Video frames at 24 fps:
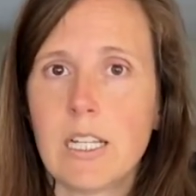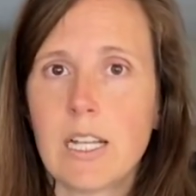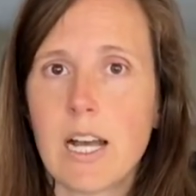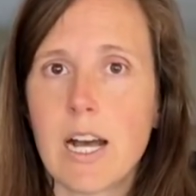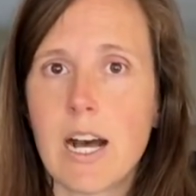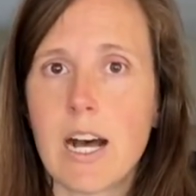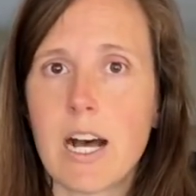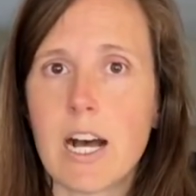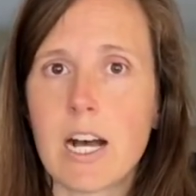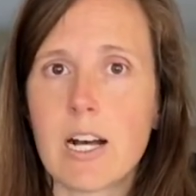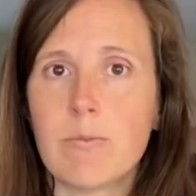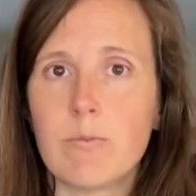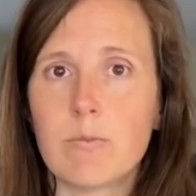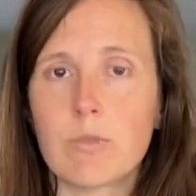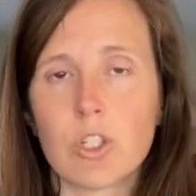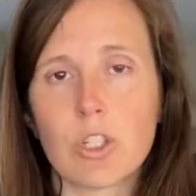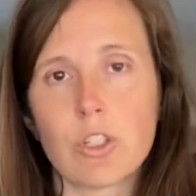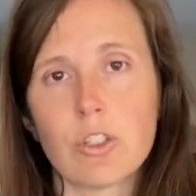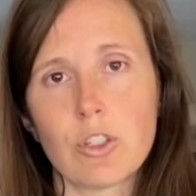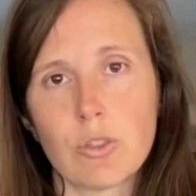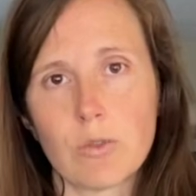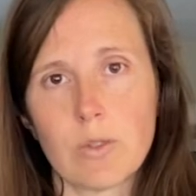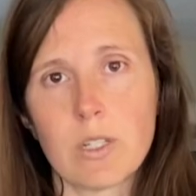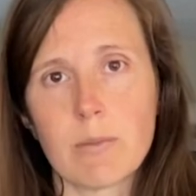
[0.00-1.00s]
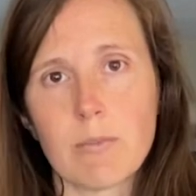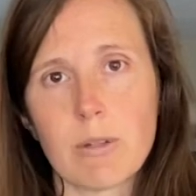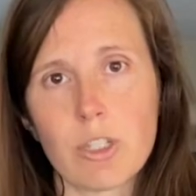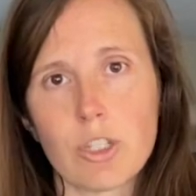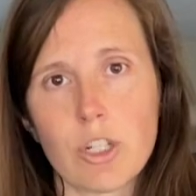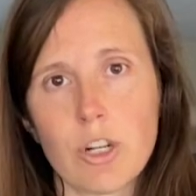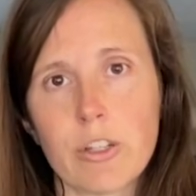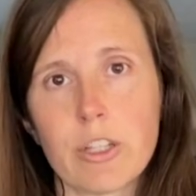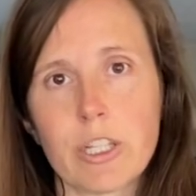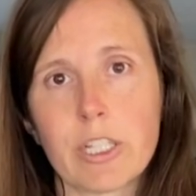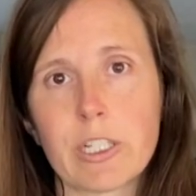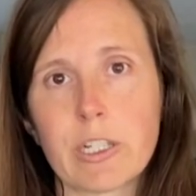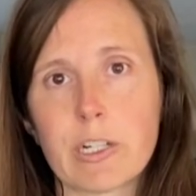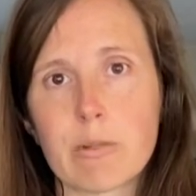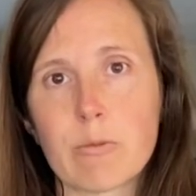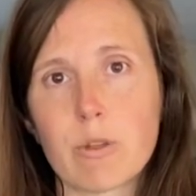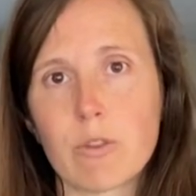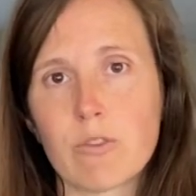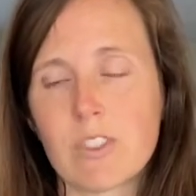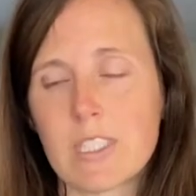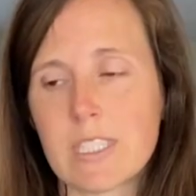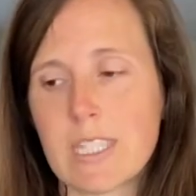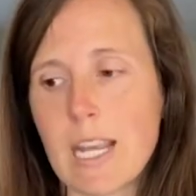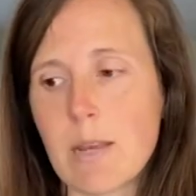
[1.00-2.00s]
Um, so you just wanna be sure that you
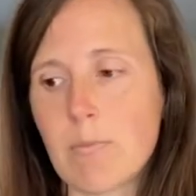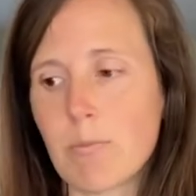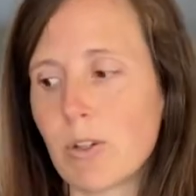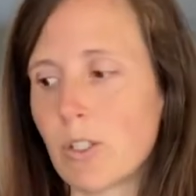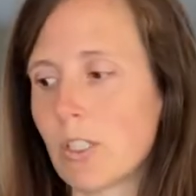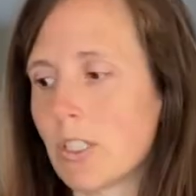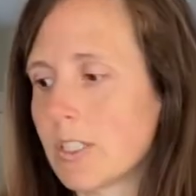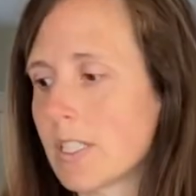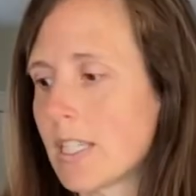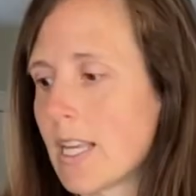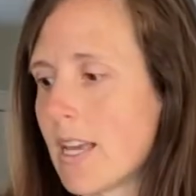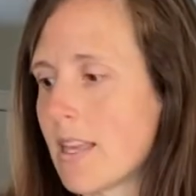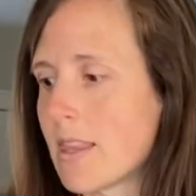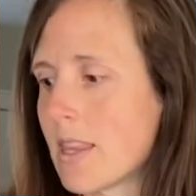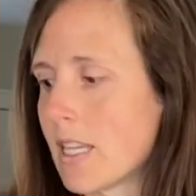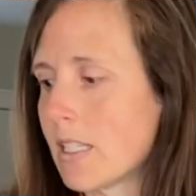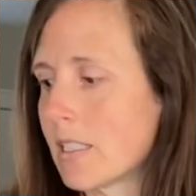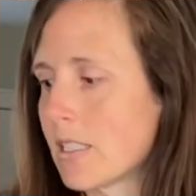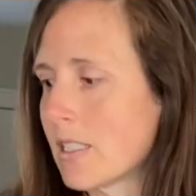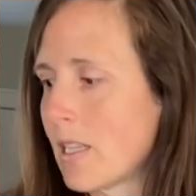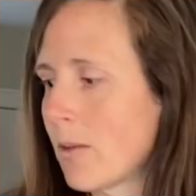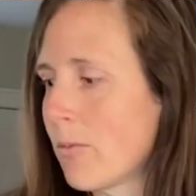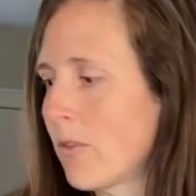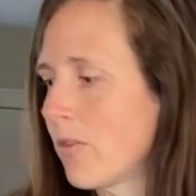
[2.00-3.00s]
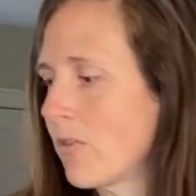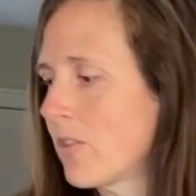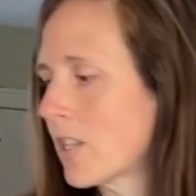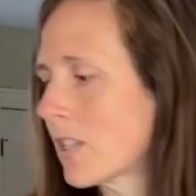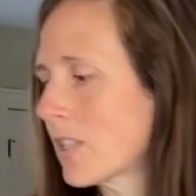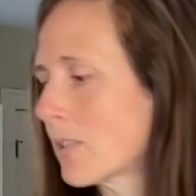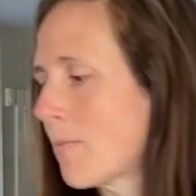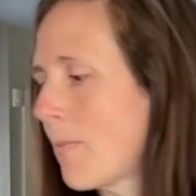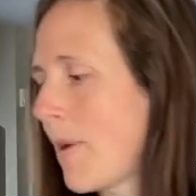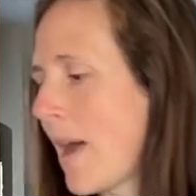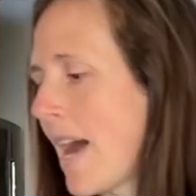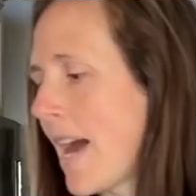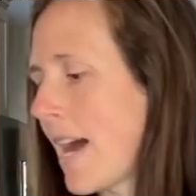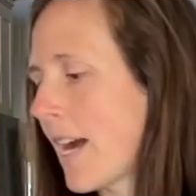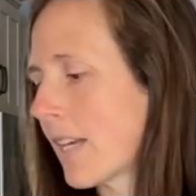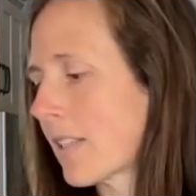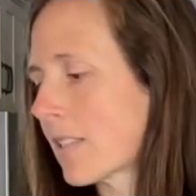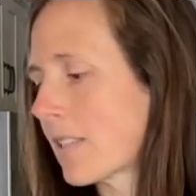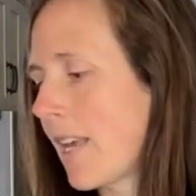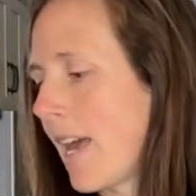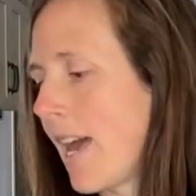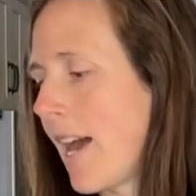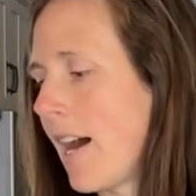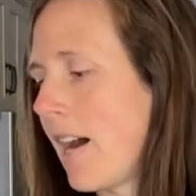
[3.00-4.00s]
remove staples and then some of these
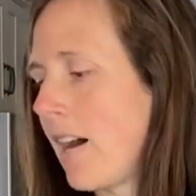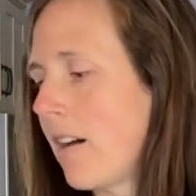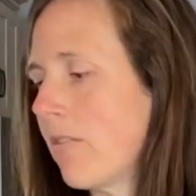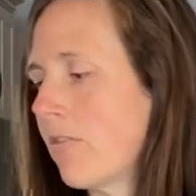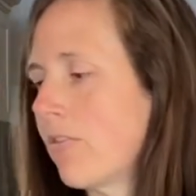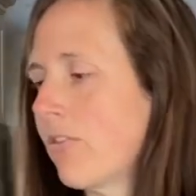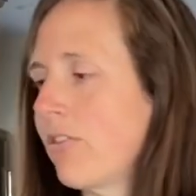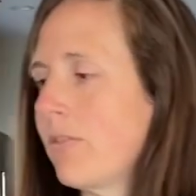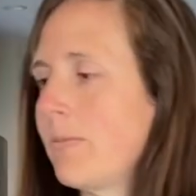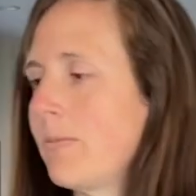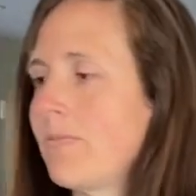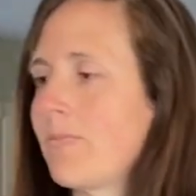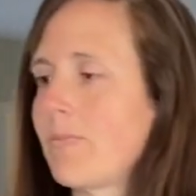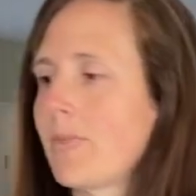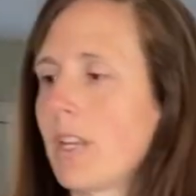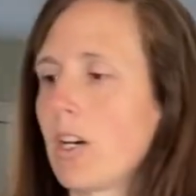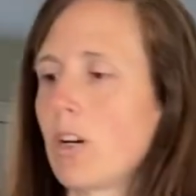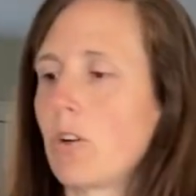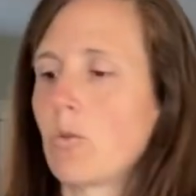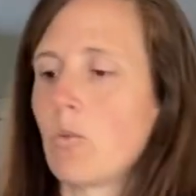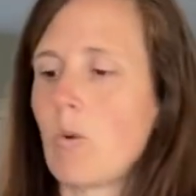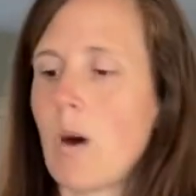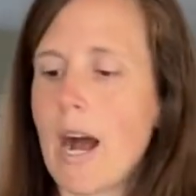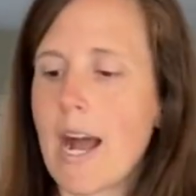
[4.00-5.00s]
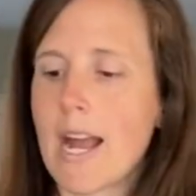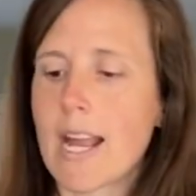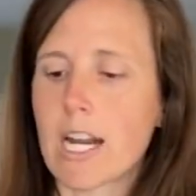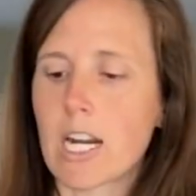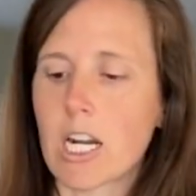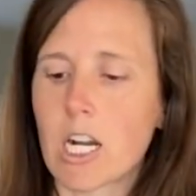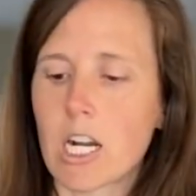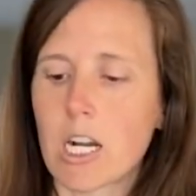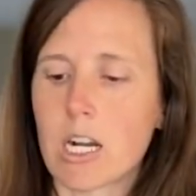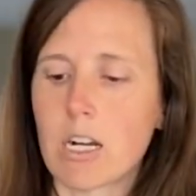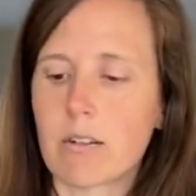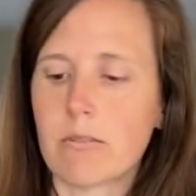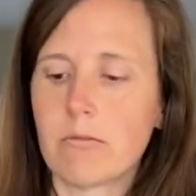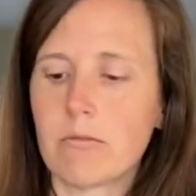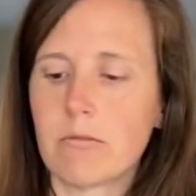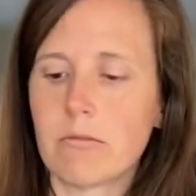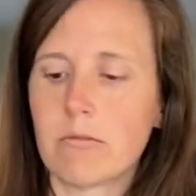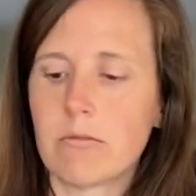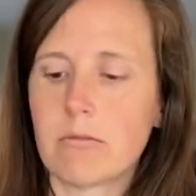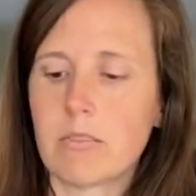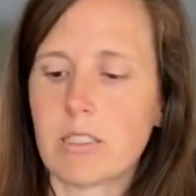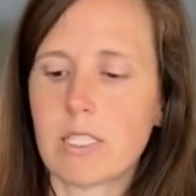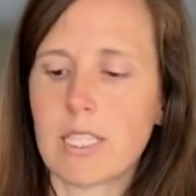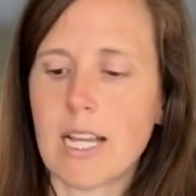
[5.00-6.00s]
bags have a wire
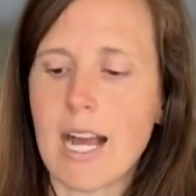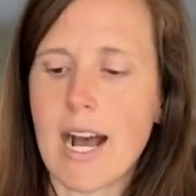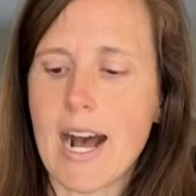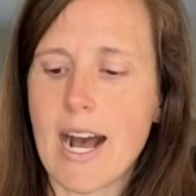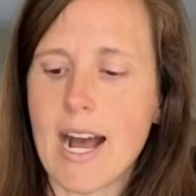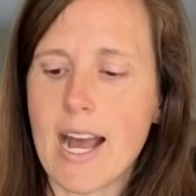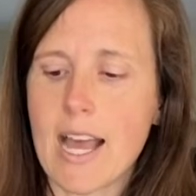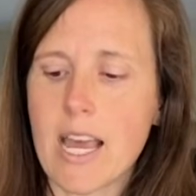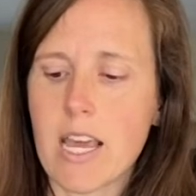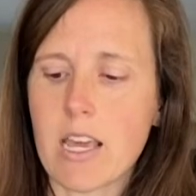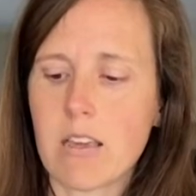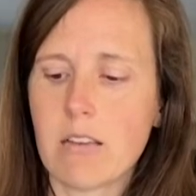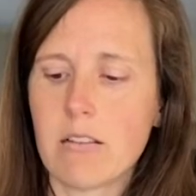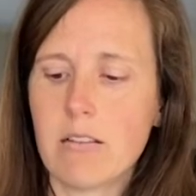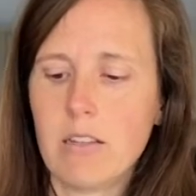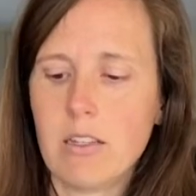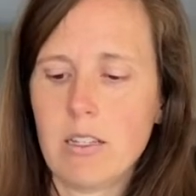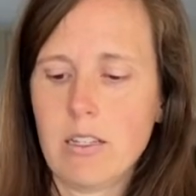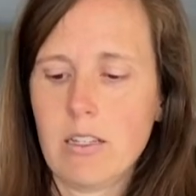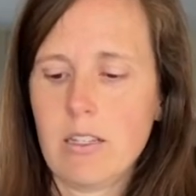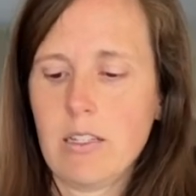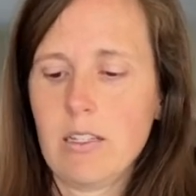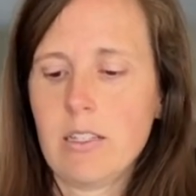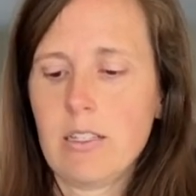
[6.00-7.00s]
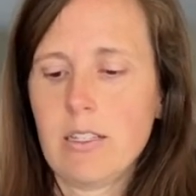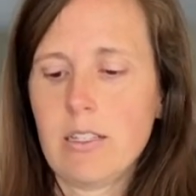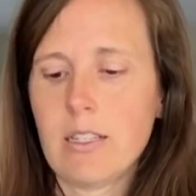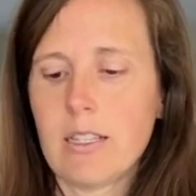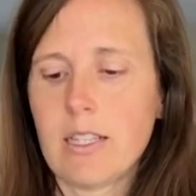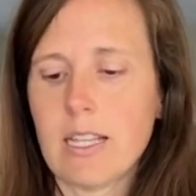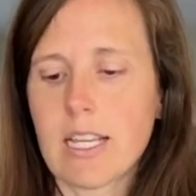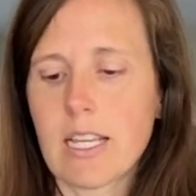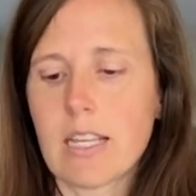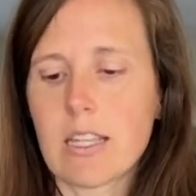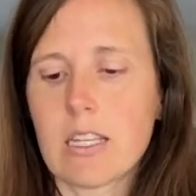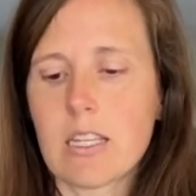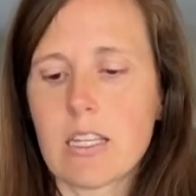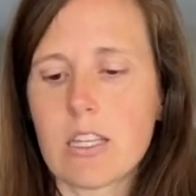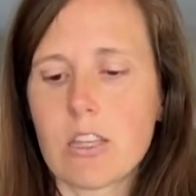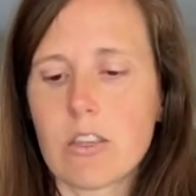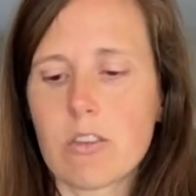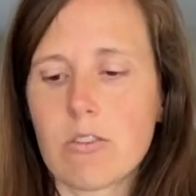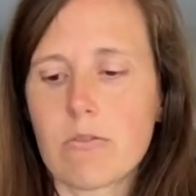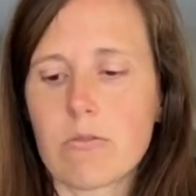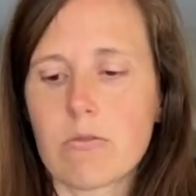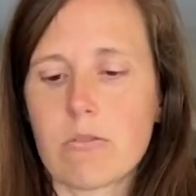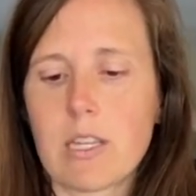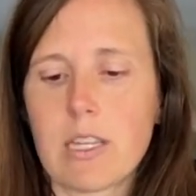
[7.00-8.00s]
tie like that
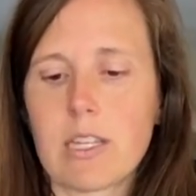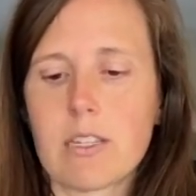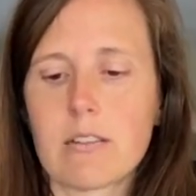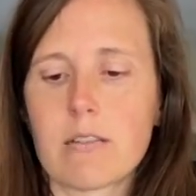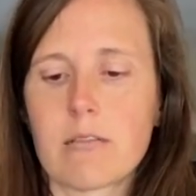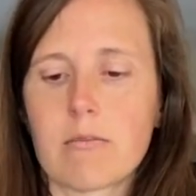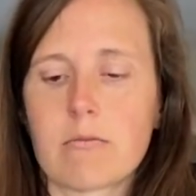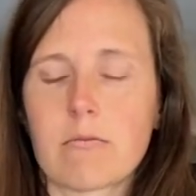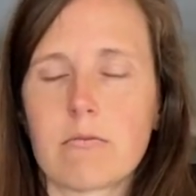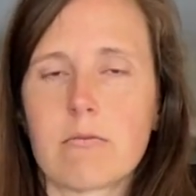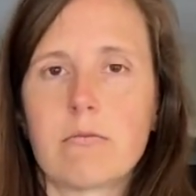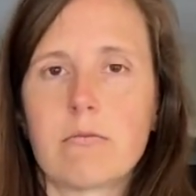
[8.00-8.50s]
you can